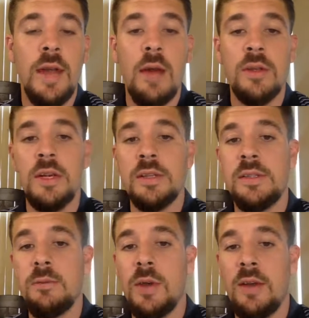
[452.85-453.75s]
Now, as you can
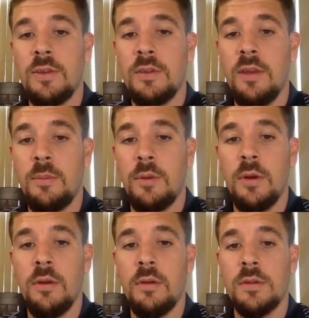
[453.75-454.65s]
see, we have a dip
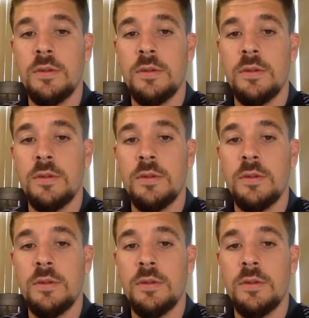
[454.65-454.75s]
right here.